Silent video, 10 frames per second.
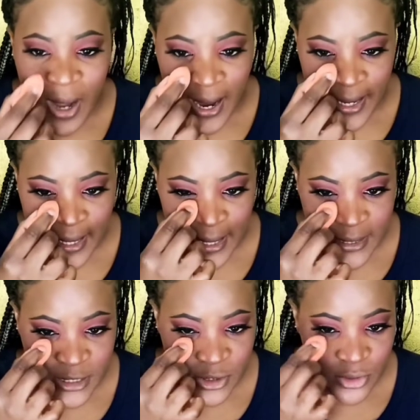to
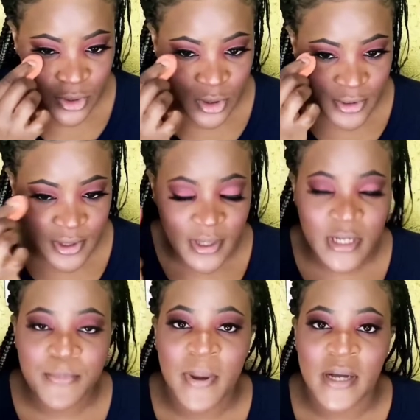highlight the
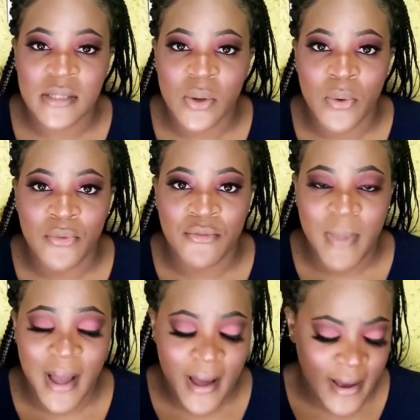underneath part of
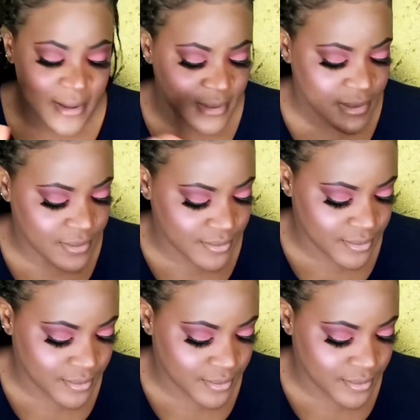my eyes.